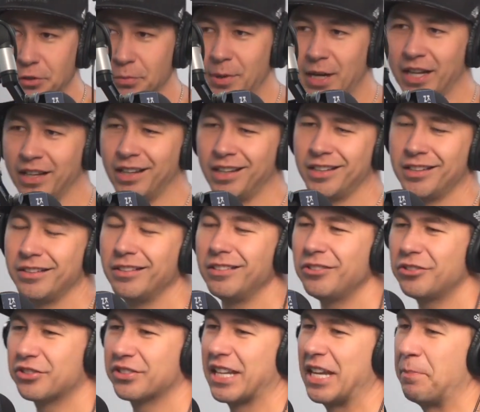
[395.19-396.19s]
Bella, and you
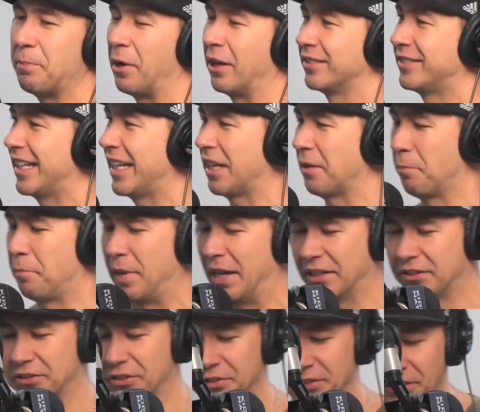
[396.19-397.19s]
just keep on taking
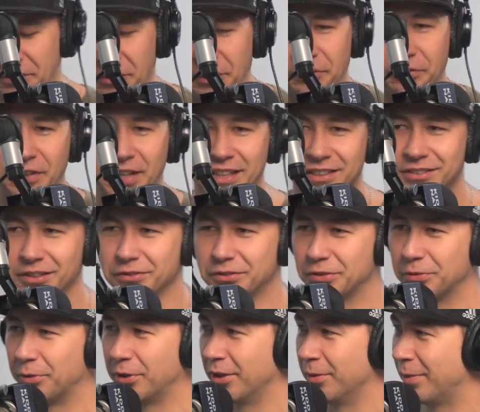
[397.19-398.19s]
pictures of your face. Don't you
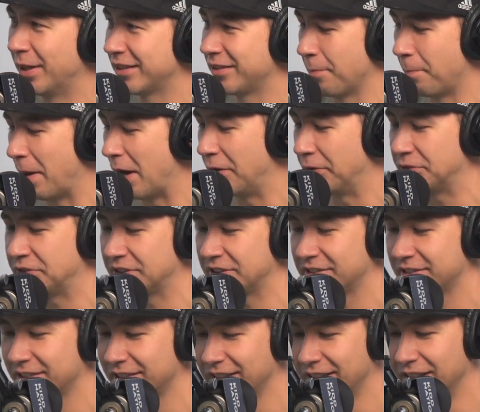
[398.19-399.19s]
worry about the
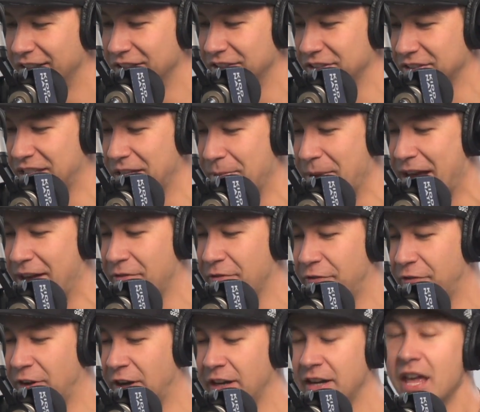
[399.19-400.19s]
poses. Just keep having
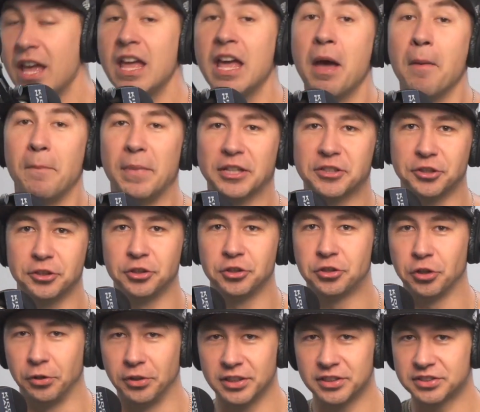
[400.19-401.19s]
fun. Make sure you
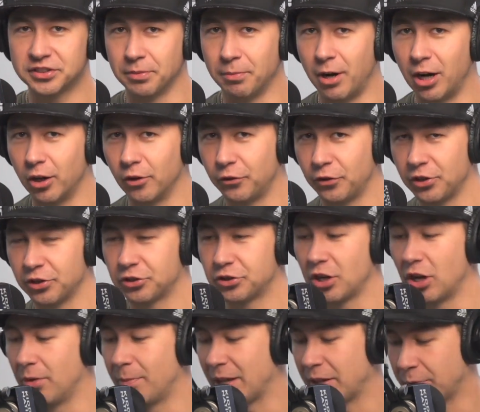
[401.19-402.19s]
join us tomorrow for the
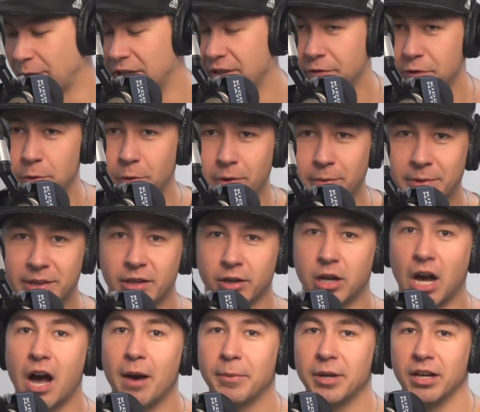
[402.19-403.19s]
show. By the way, if you want to be the
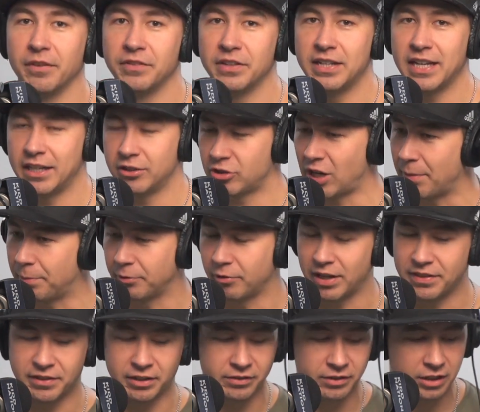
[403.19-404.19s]
comment of the day, drop it right
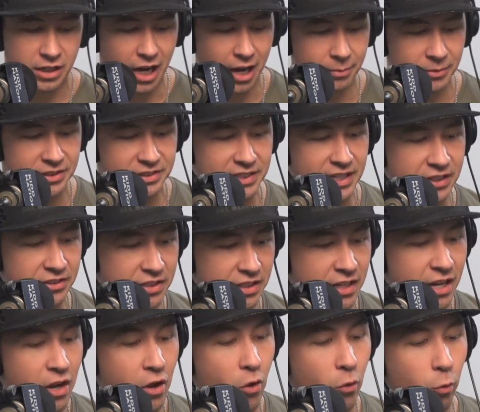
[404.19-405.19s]
there in the comment section.
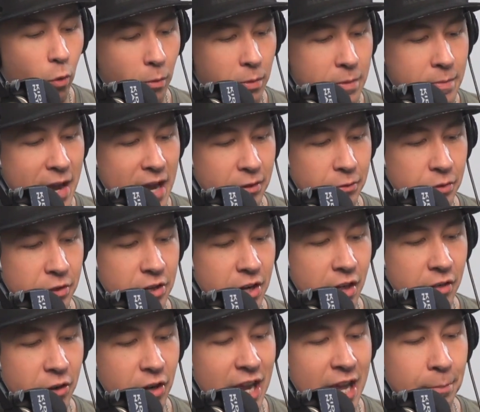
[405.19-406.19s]
We'll be back with
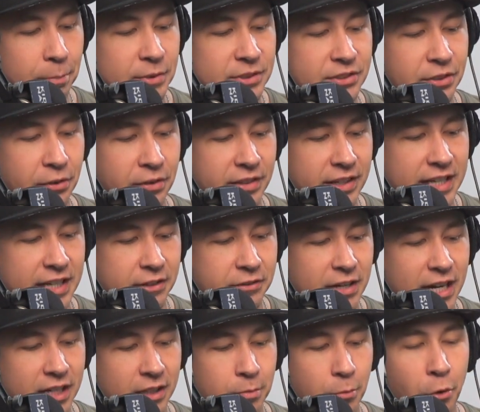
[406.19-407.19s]
another episode of the Kid
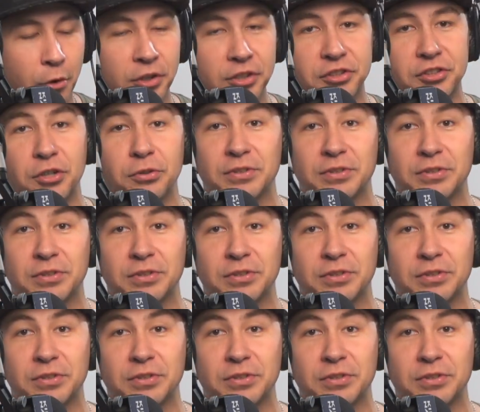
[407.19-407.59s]
Craddock Morning Show.